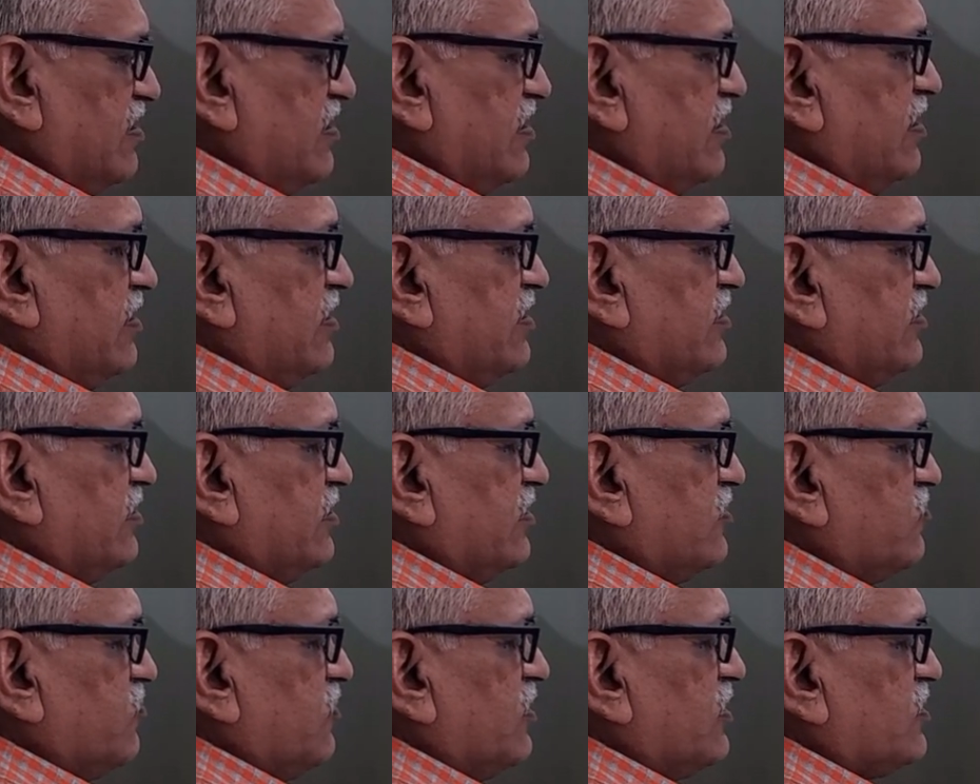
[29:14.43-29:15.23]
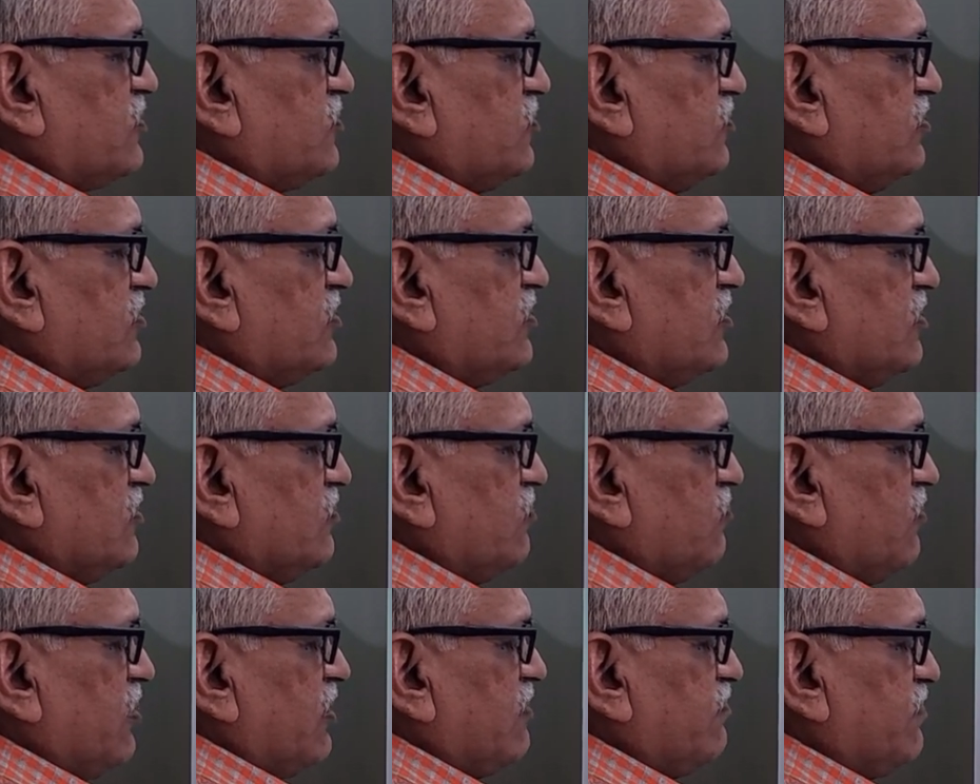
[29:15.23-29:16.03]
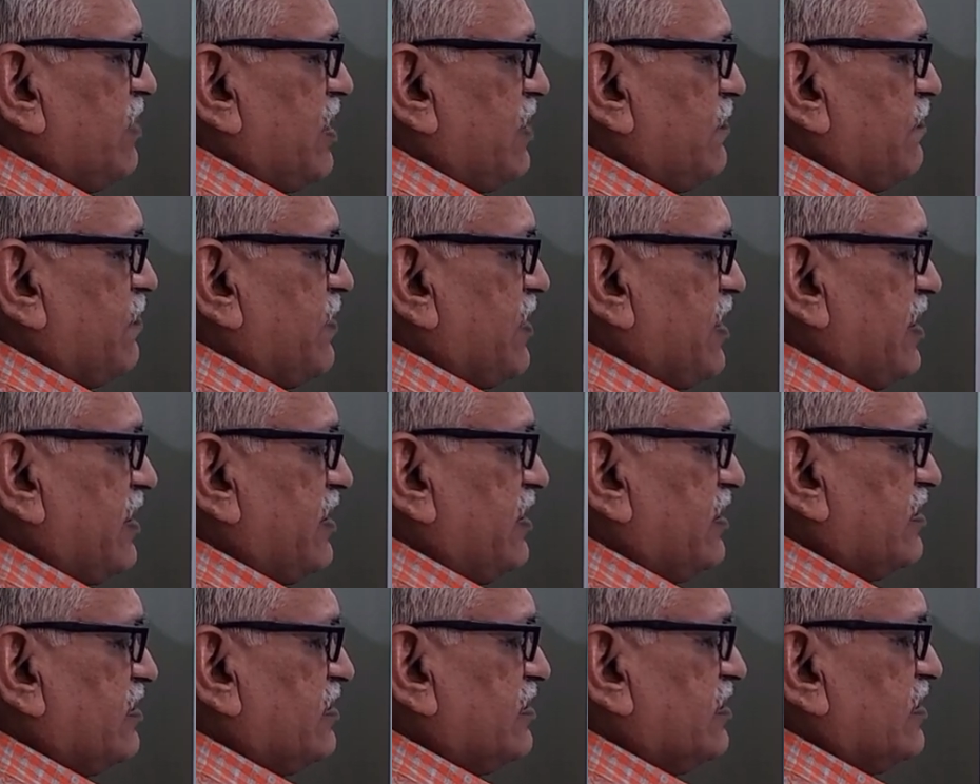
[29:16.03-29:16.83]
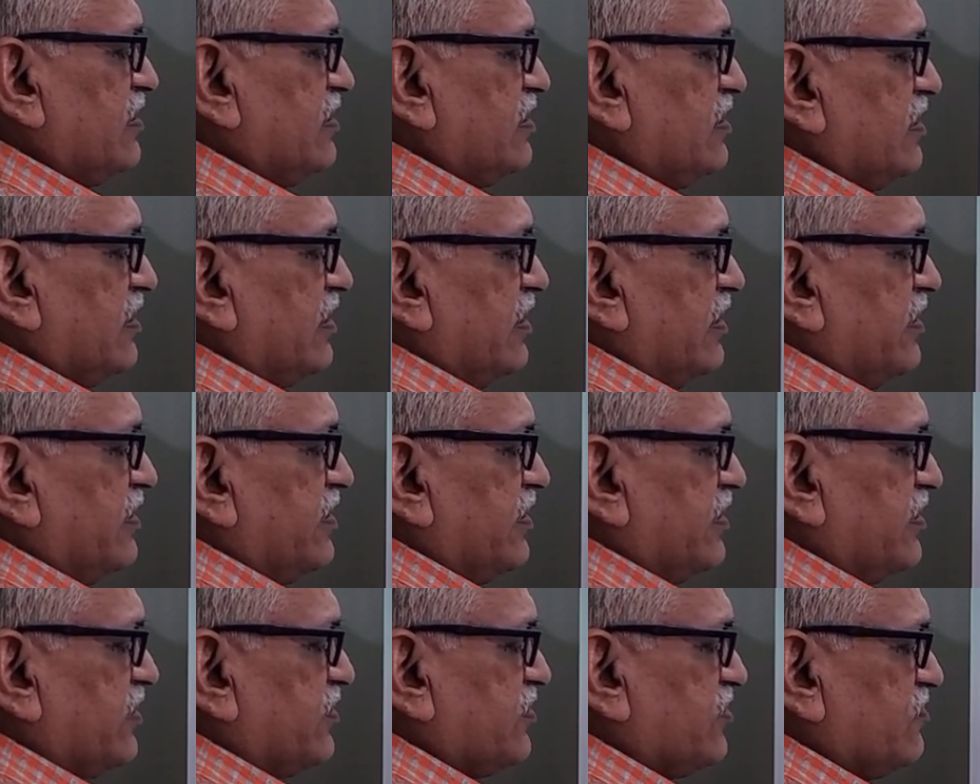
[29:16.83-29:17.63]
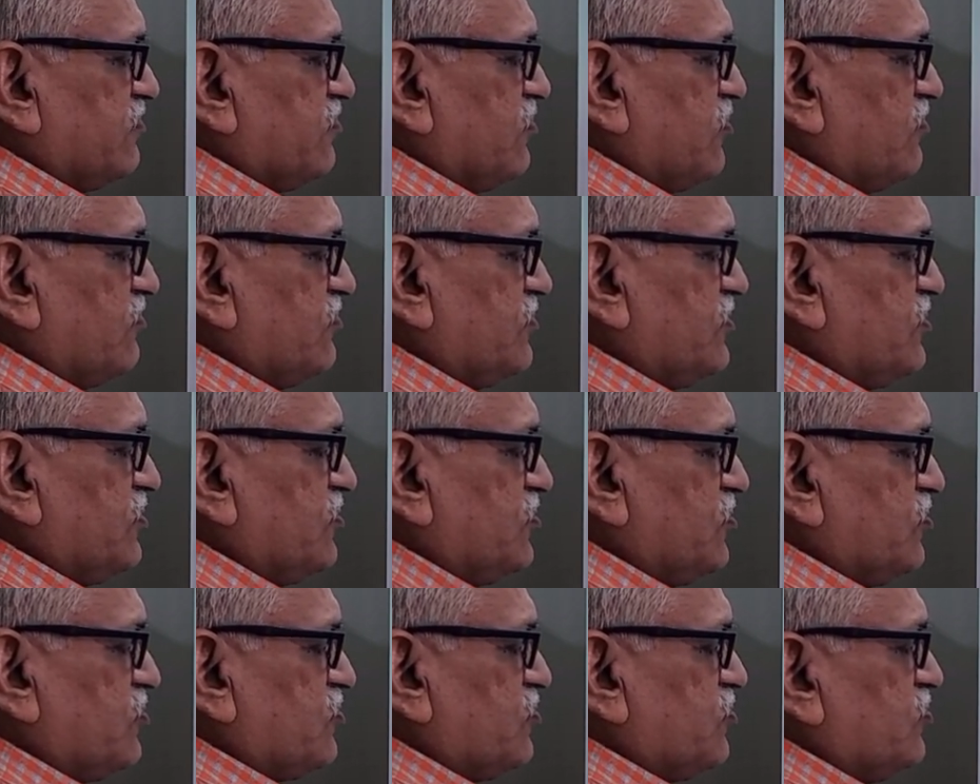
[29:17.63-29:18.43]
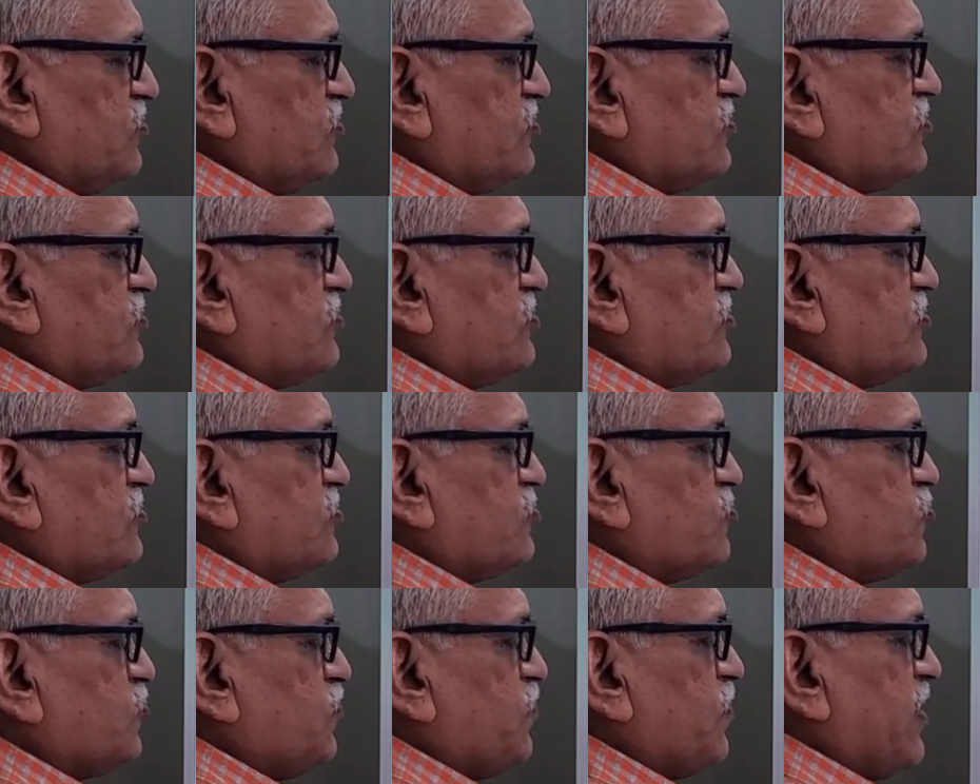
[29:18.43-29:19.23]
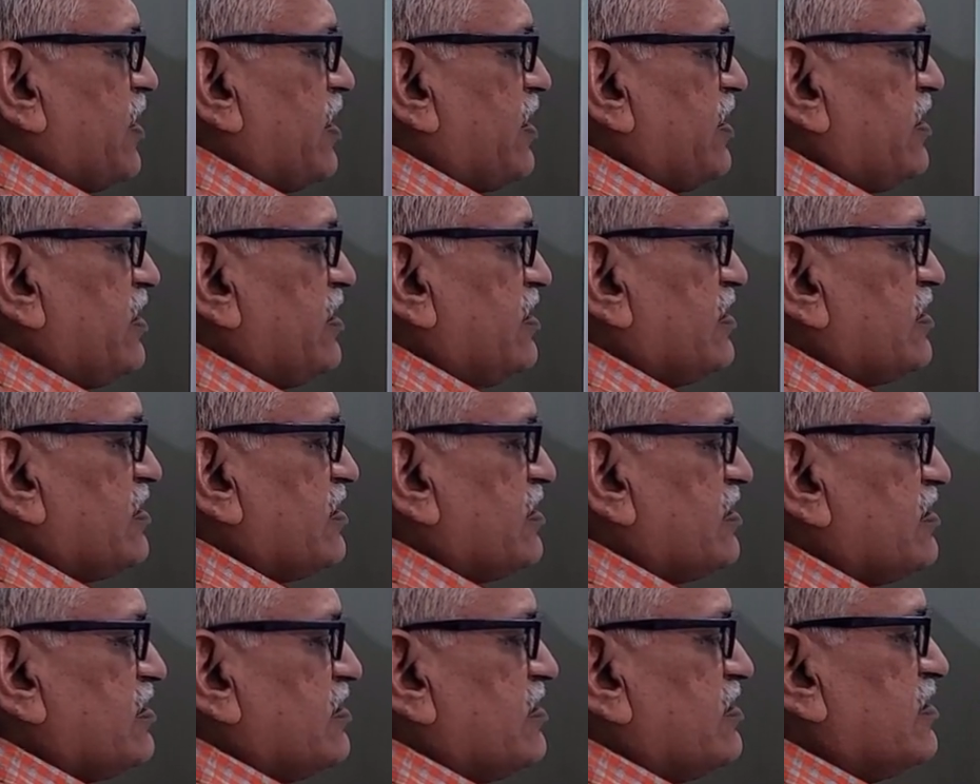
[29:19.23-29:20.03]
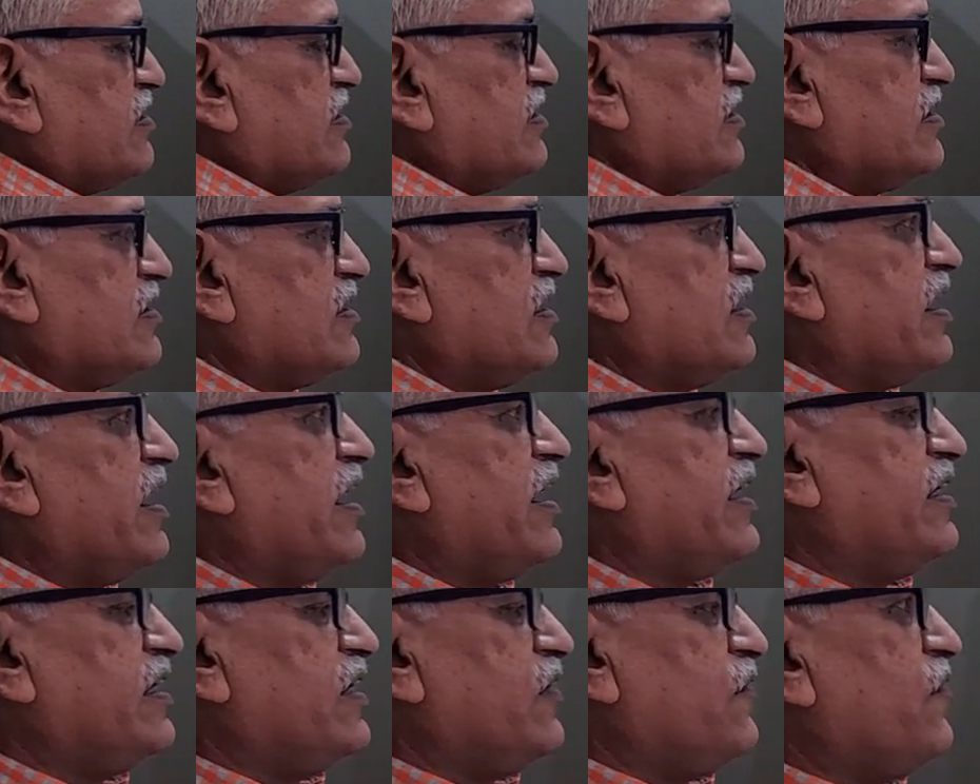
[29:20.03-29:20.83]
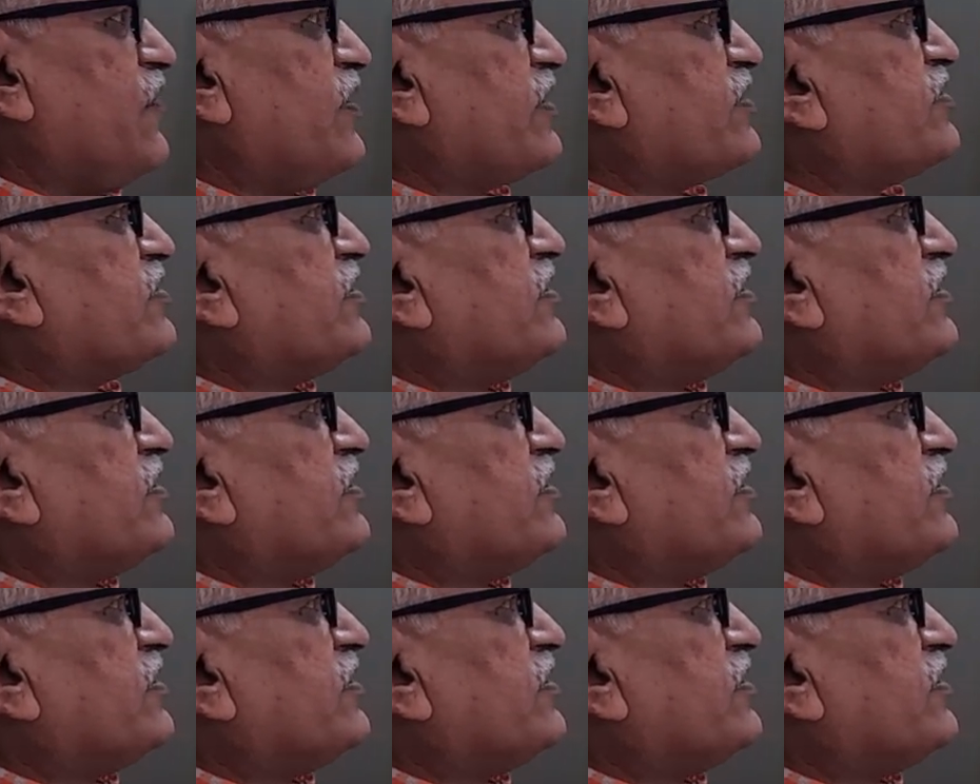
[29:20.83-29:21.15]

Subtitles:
it is equal to 1 by pi, integration from 0 to 2 pi, and fx